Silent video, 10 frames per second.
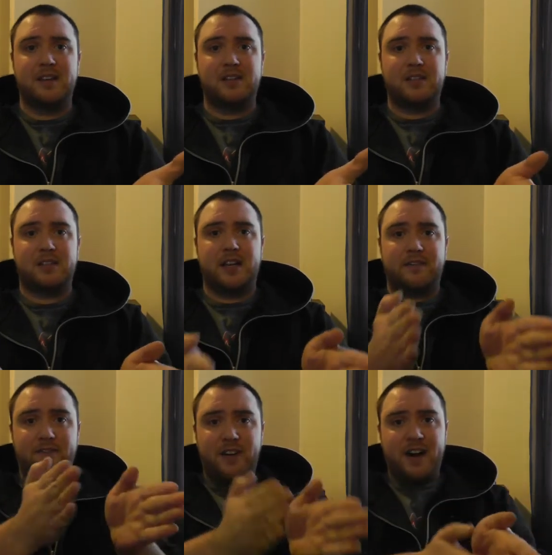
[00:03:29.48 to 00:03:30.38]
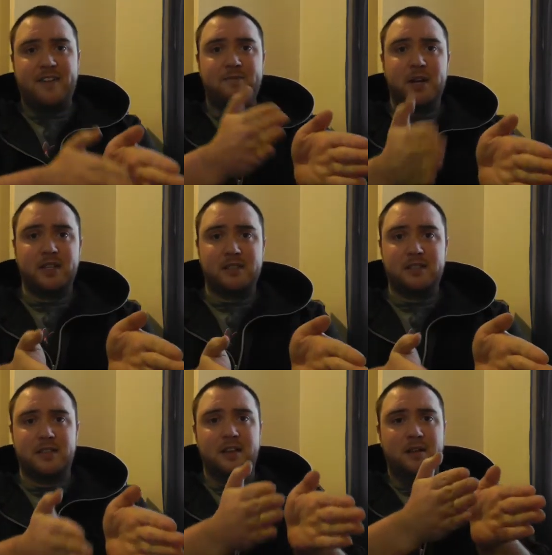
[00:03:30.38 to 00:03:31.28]
Just set 5
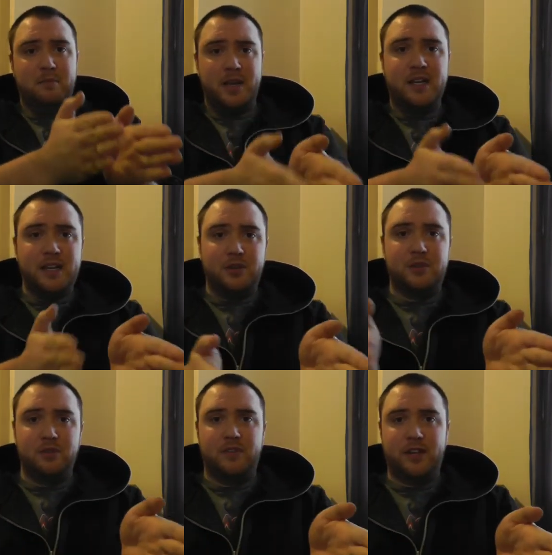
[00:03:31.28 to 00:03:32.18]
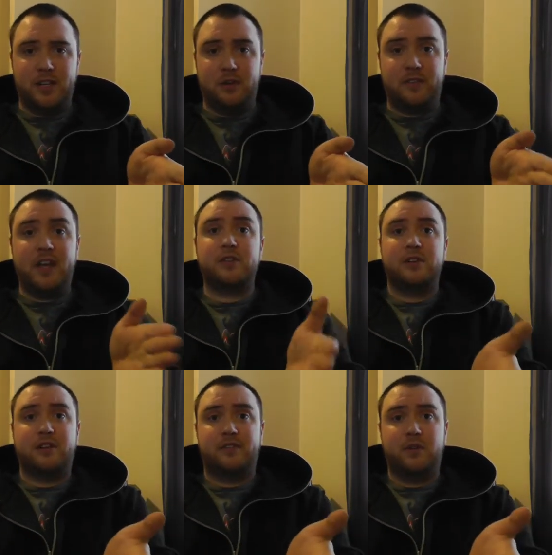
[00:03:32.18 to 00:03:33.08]
minutes, make a YouTube video, if that's what
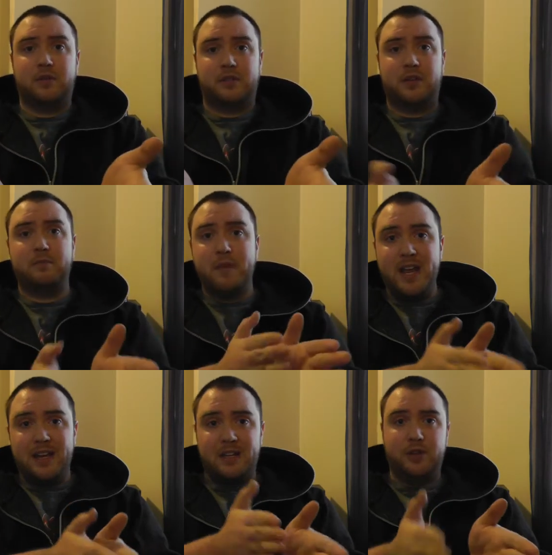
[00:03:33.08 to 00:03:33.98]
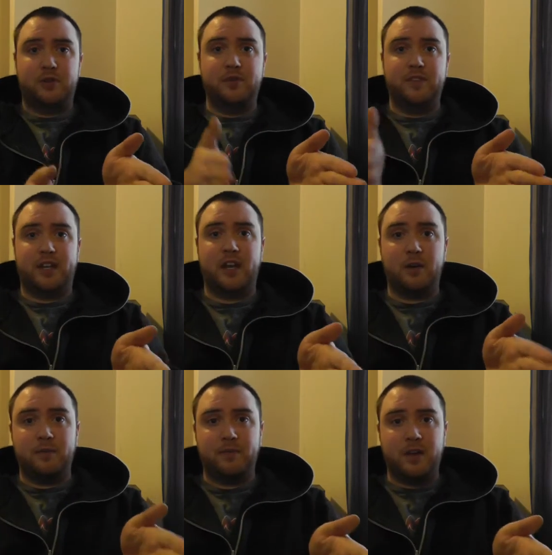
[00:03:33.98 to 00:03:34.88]
you're going to focus on. Make a YouTube
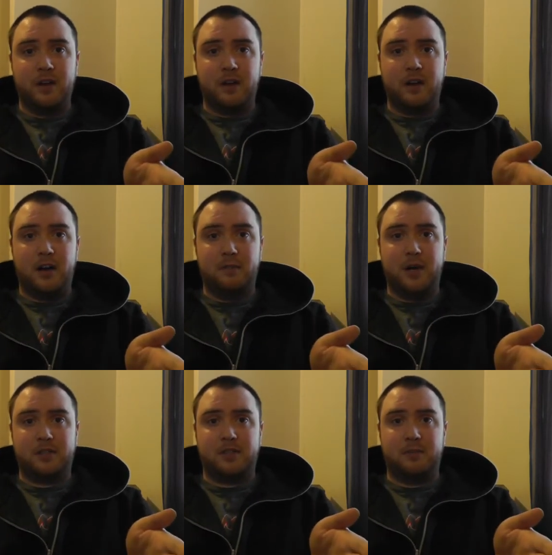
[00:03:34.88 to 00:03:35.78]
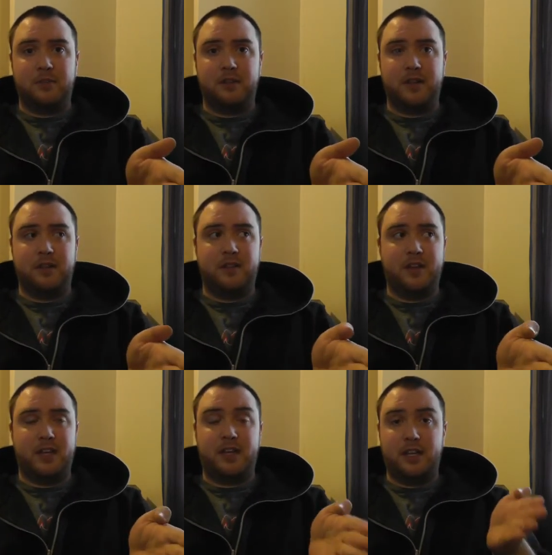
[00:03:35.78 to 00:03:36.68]
video about something
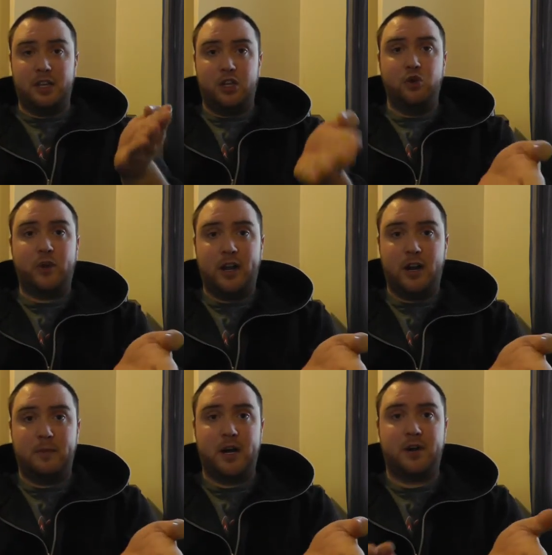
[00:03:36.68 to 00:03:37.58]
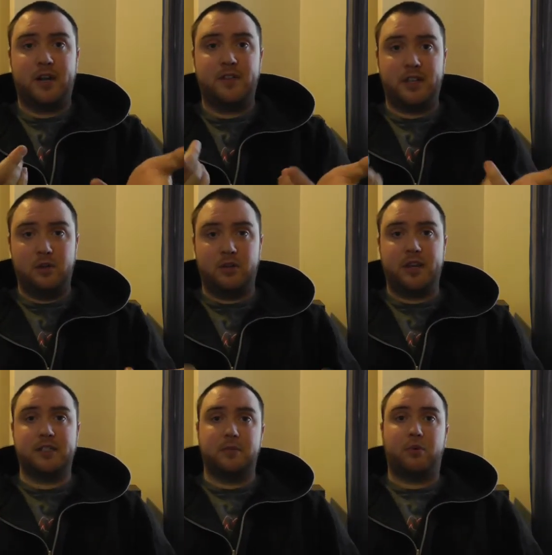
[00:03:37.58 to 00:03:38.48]
that you care about and that you
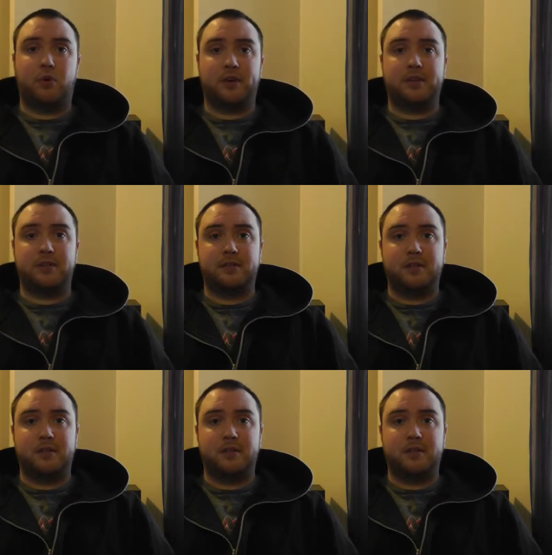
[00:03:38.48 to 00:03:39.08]
think is important.